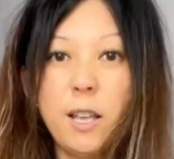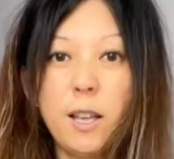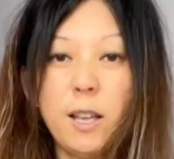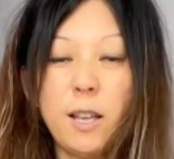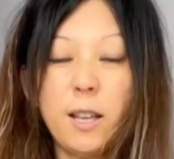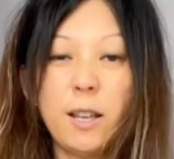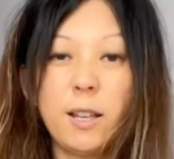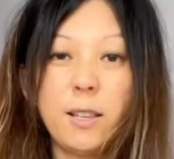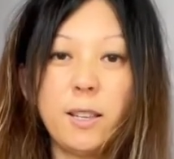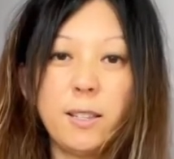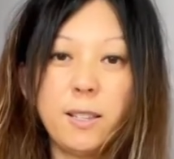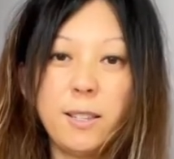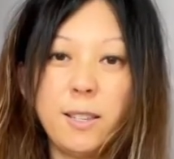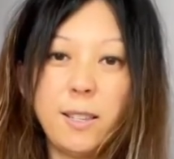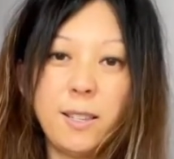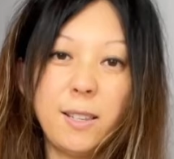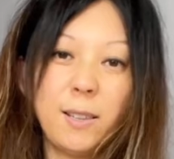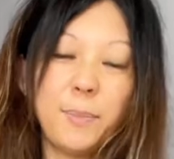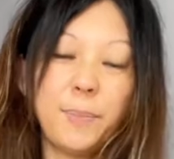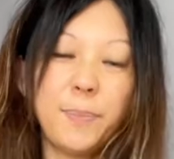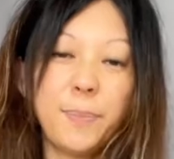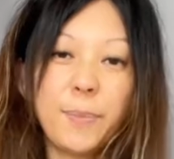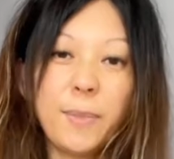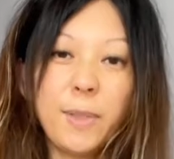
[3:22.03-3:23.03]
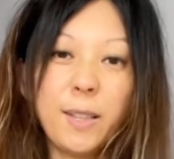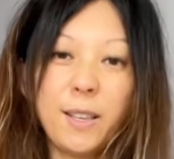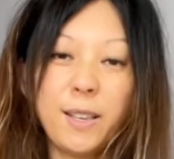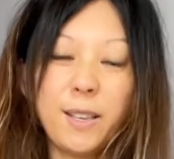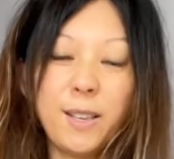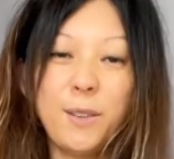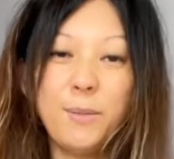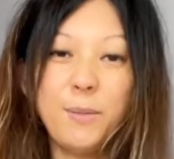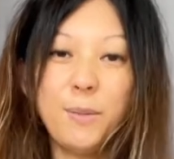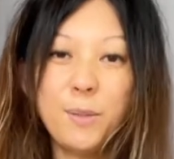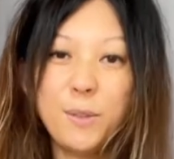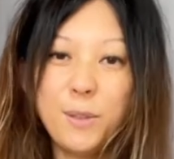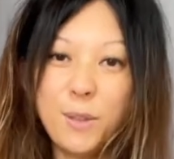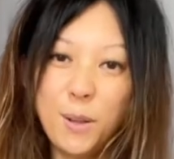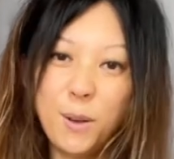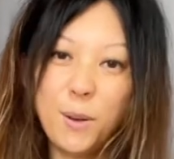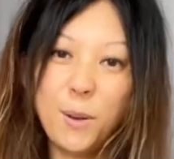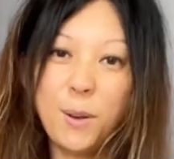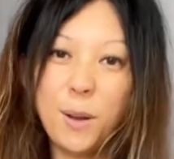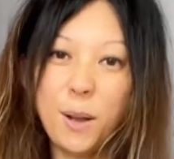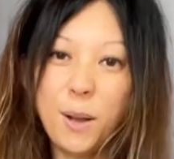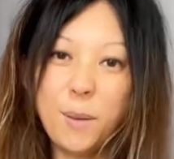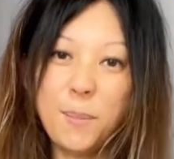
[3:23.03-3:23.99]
And if you know